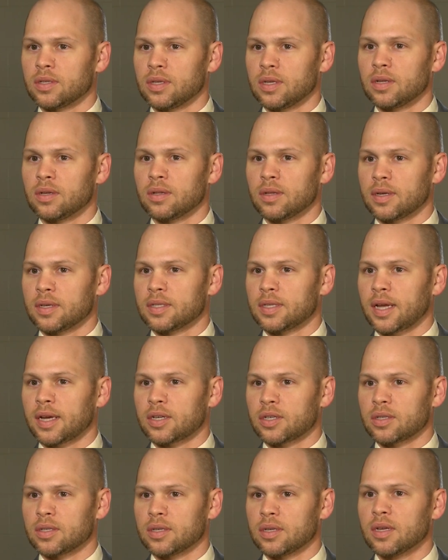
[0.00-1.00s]
a needle and it's
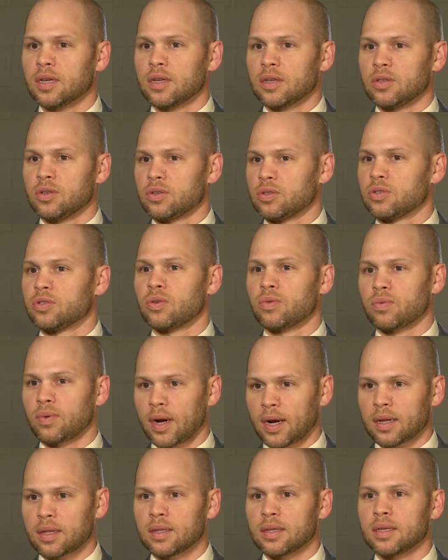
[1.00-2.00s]
actually you're
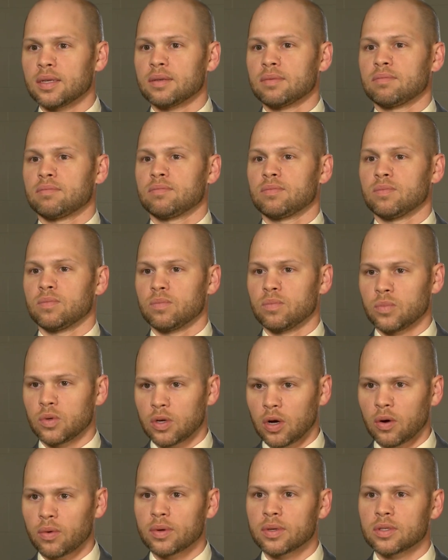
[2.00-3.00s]
directly
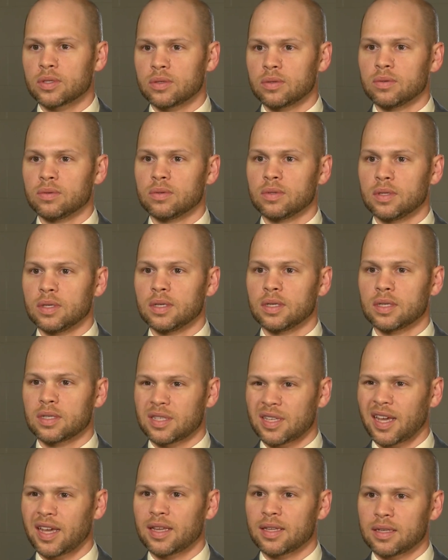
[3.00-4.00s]
going to the
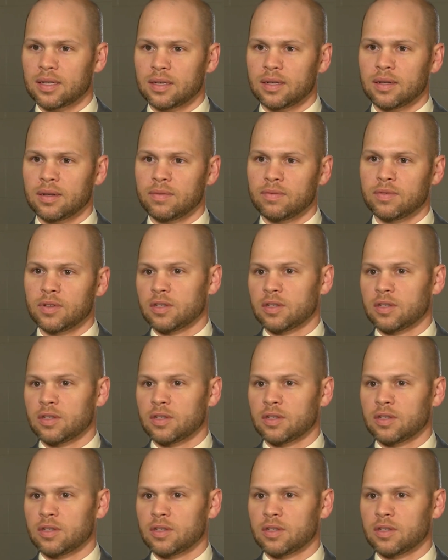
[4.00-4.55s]
site of